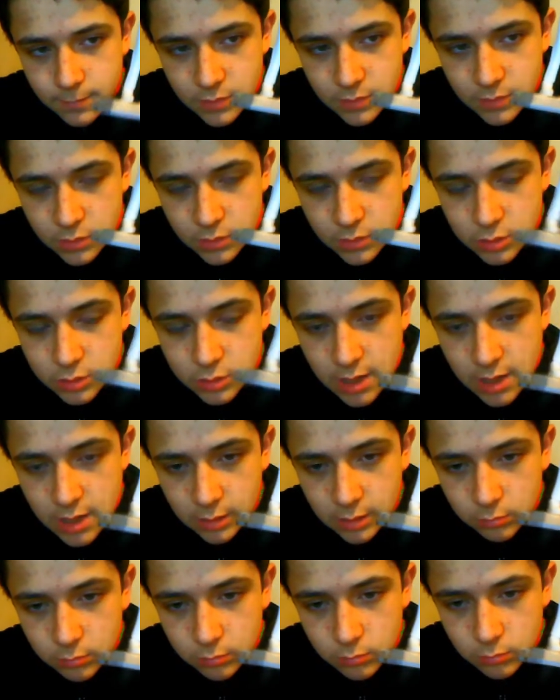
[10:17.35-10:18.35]
There's not like
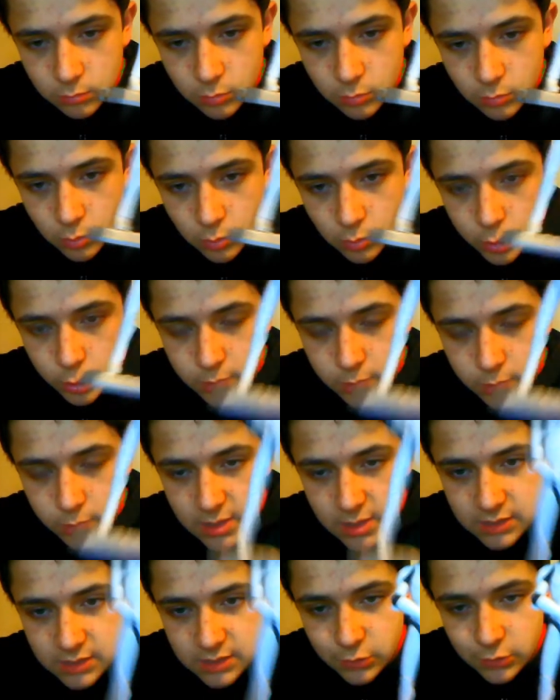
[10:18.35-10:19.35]
one piece
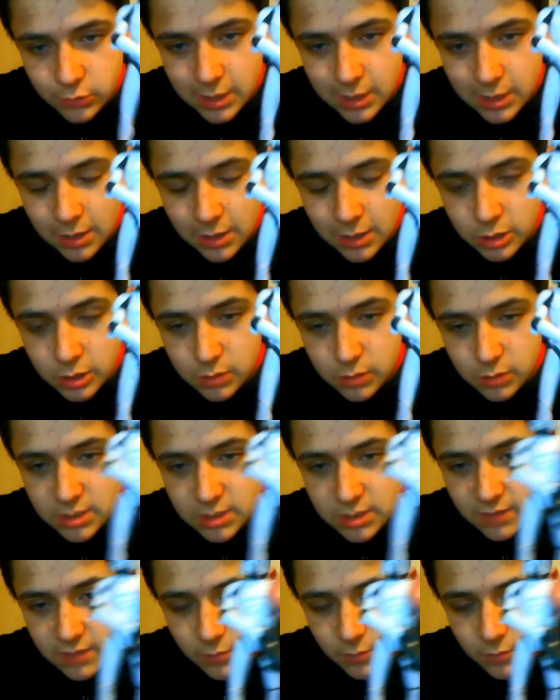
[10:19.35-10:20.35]
of articulation missing
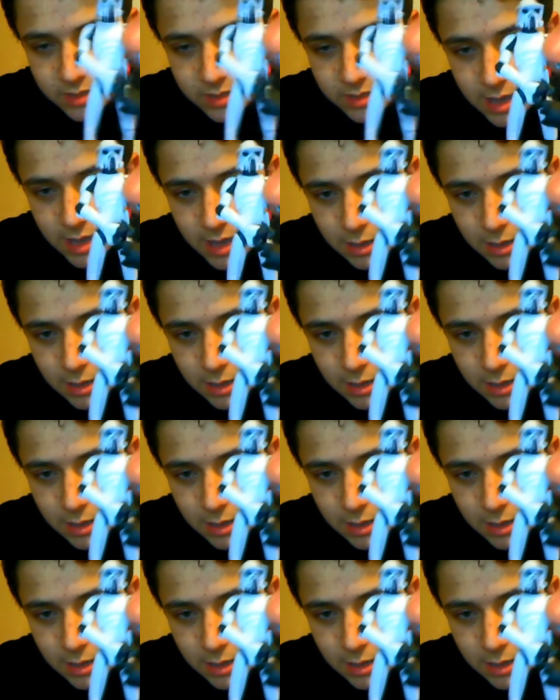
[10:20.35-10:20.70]
from this guy.